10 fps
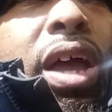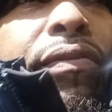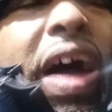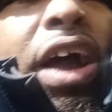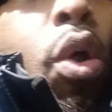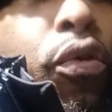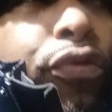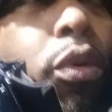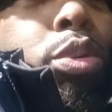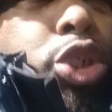If I go
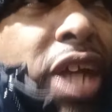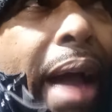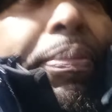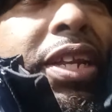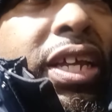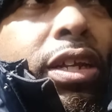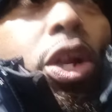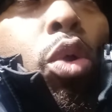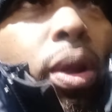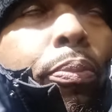food shopping, they
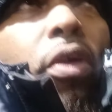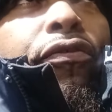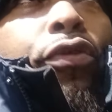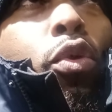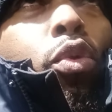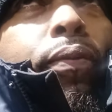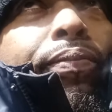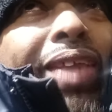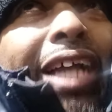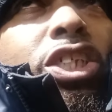load up on food,
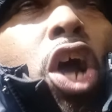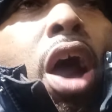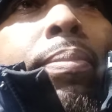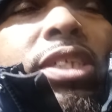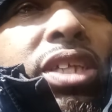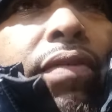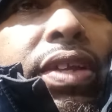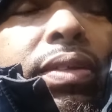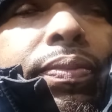that's commissary.